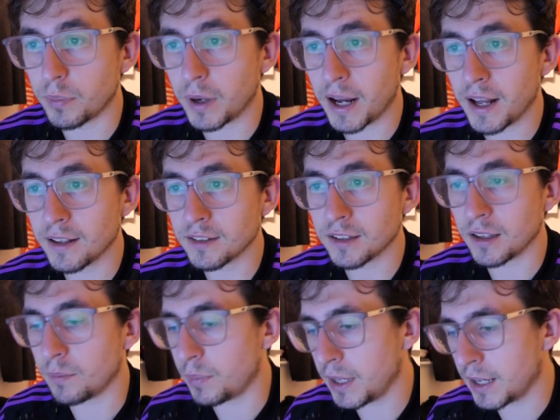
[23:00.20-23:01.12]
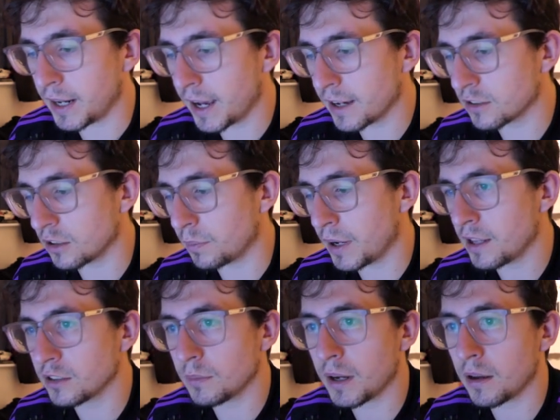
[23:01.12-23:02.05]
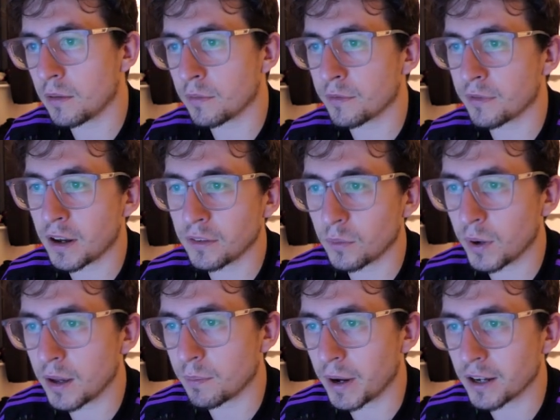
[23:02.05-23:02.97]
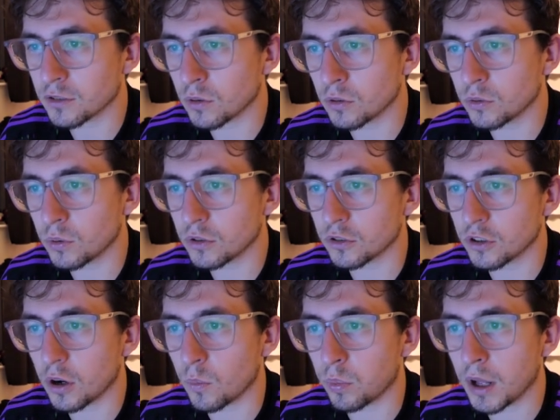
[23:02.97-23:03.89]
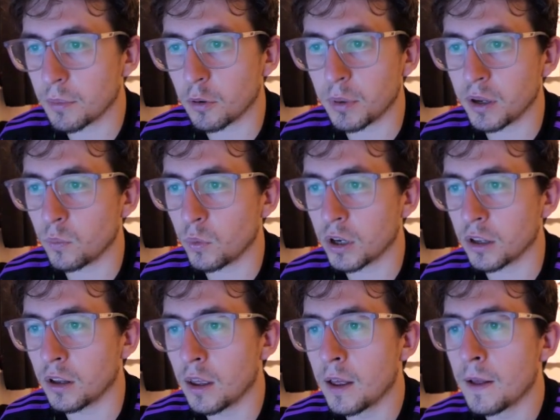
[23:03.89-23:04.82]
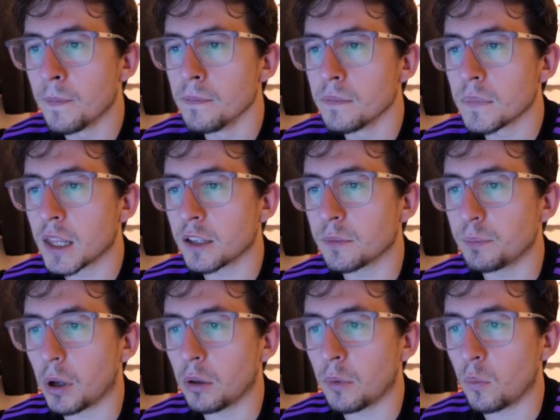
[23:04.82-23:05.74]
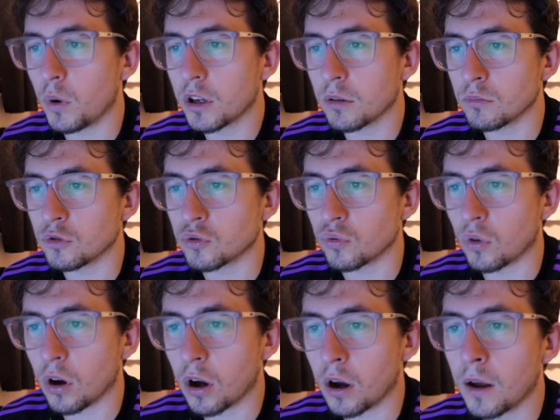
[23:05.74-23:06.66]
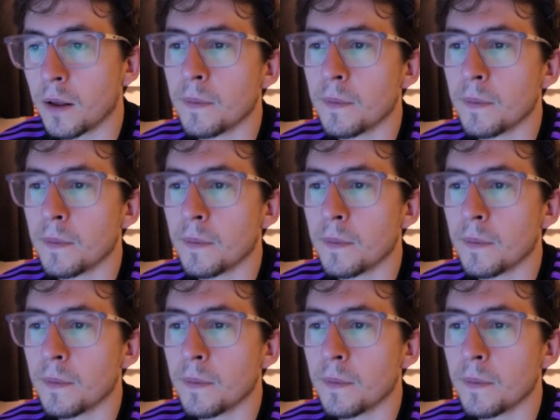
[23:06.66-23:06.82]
Barnsley beating Exeter. Barnsley might have found the way back to going towards the top. Blackpool beating Wigan as Bolton and Wycombe draw.